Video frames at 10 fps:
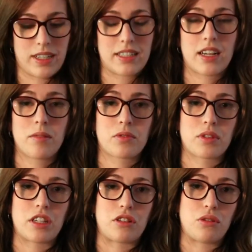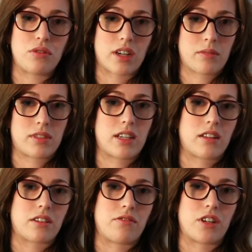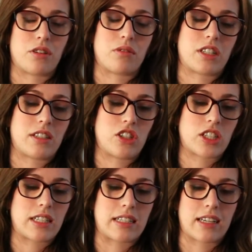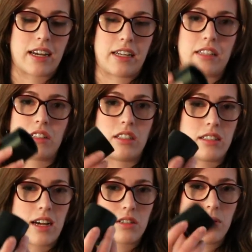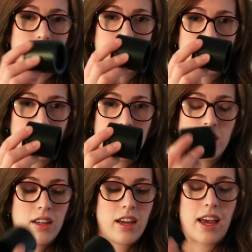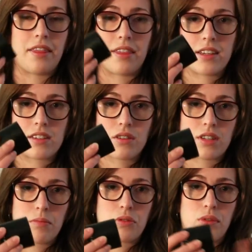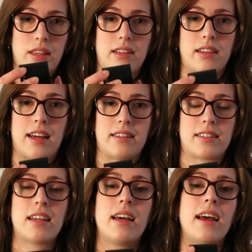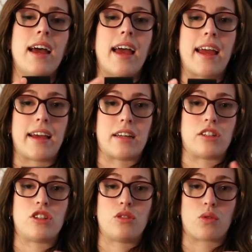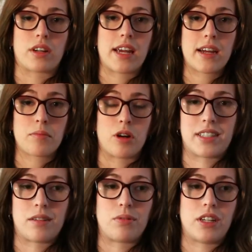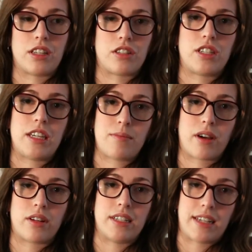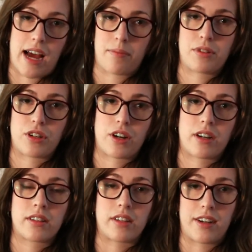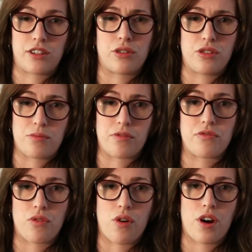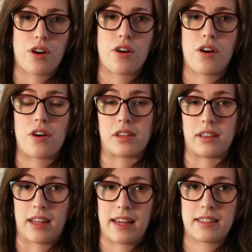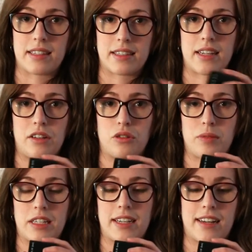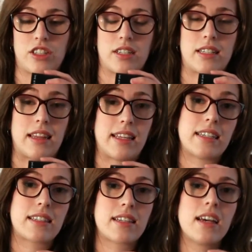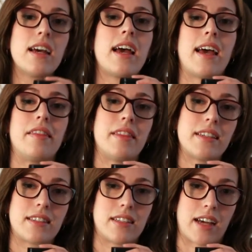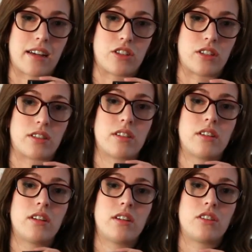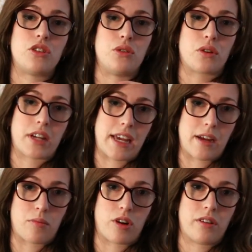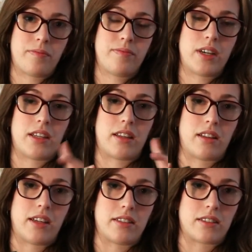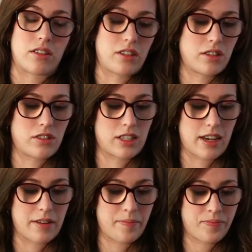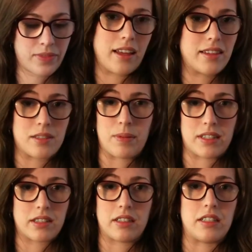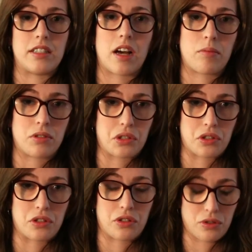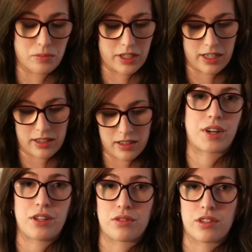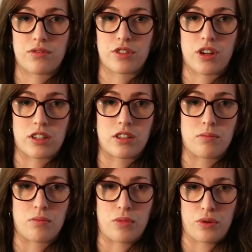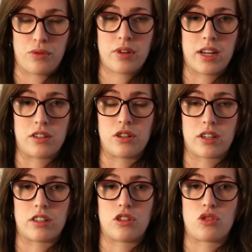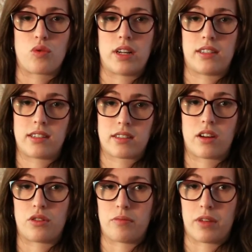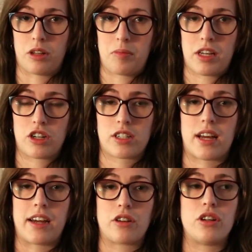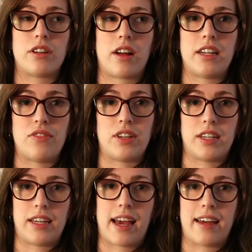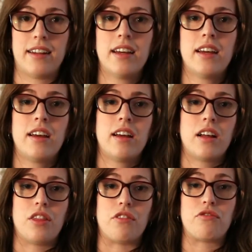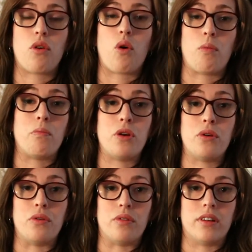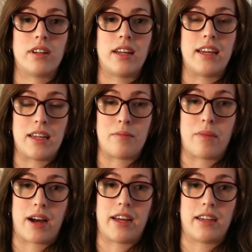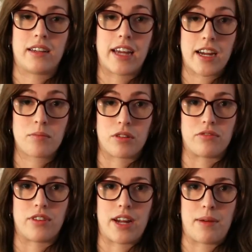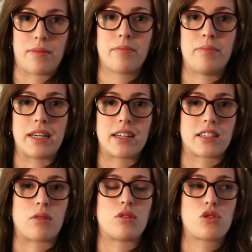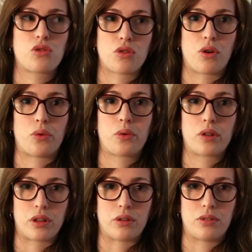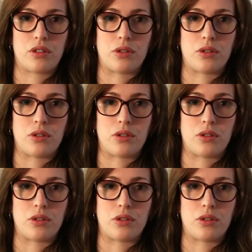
It comes with a 2x teleconverter, which is just a tiny little attachment, and this goes in between the lens and your camera. Instead of putting the T-mount adapter that I showed you before on the lens, instead you'll be attaching it to this, and this attaches to your camera, and then the lens is on the other side. And this basically doubles your zoom length. When I used this for shots of the moon and took it to 2600mm, I could not even get the full moon in my camera frame because I was so close